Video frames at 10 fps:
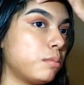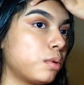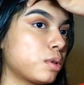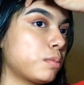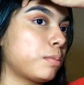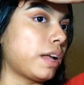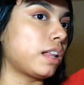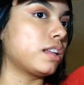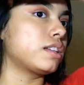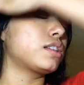multiple
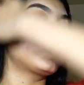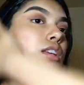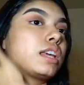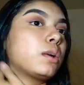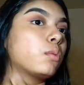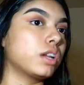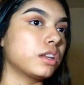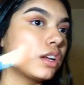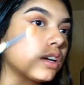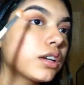palettes to get
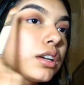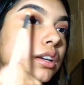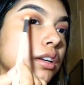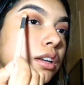one look.